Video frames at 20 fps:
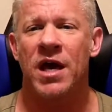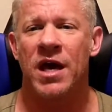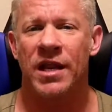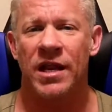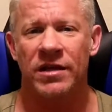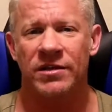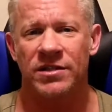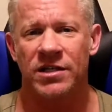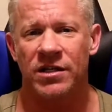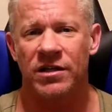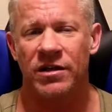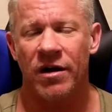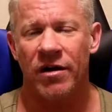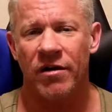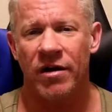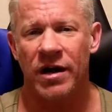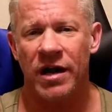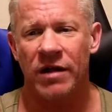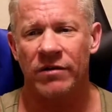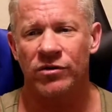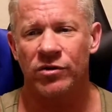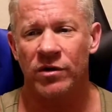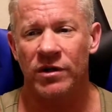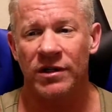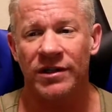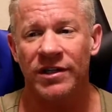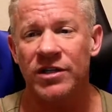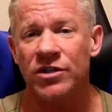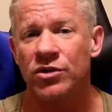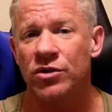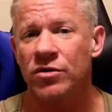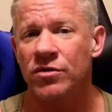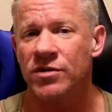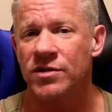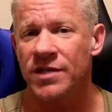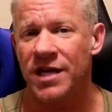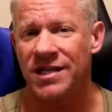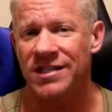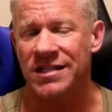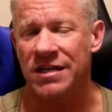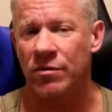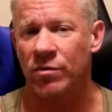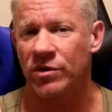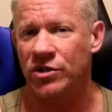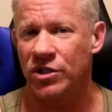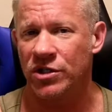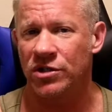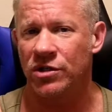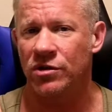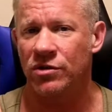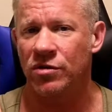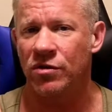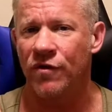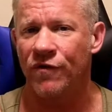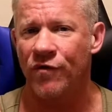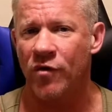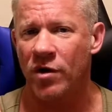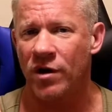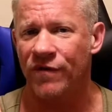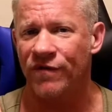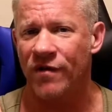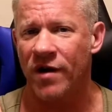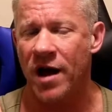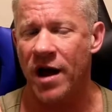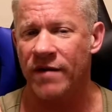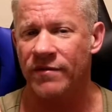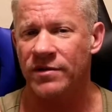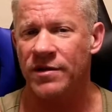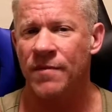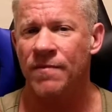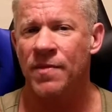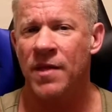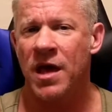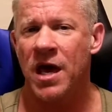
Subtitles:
and I'll sit there and I'll do at least 2 sets with just the 2 45s,